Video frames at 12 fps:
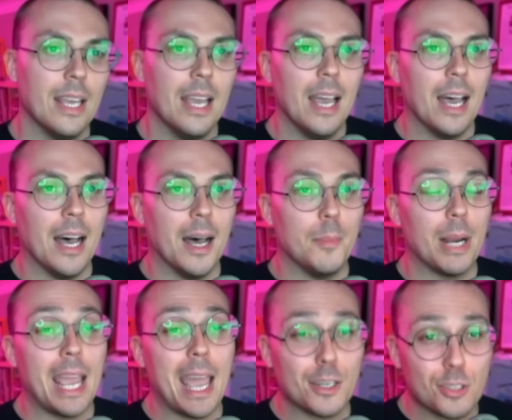But
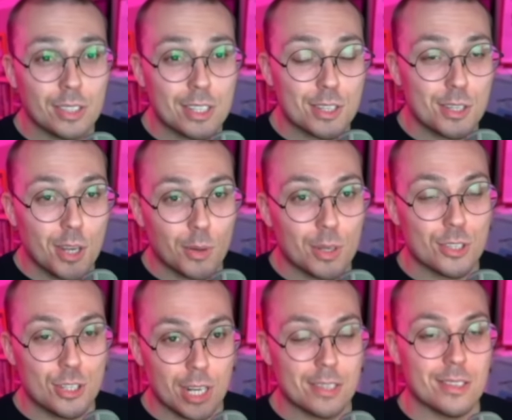I actually just noticed
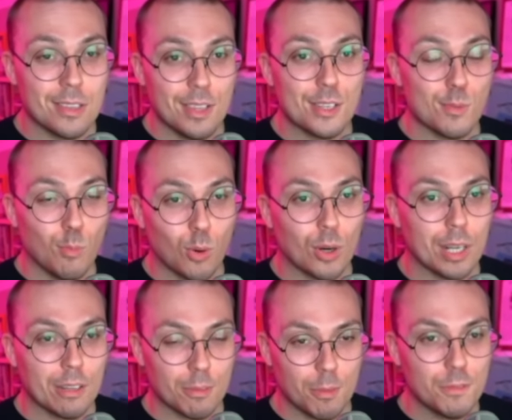just this
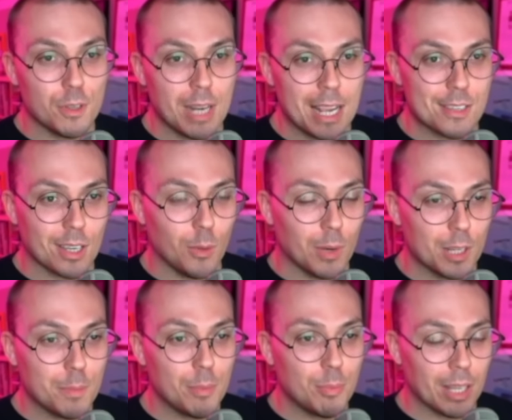morning from a few days ago, one of
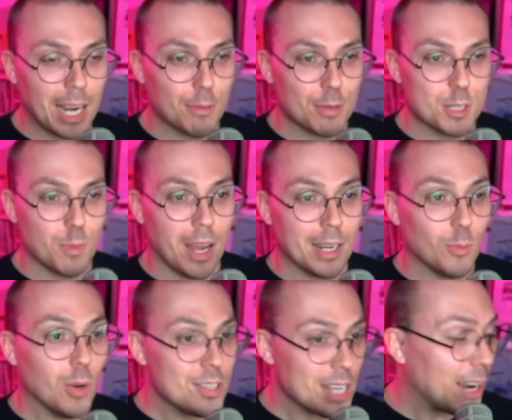the people I got responding
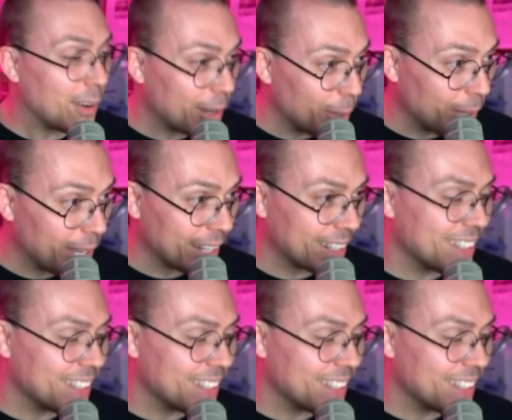was Ariel Pink.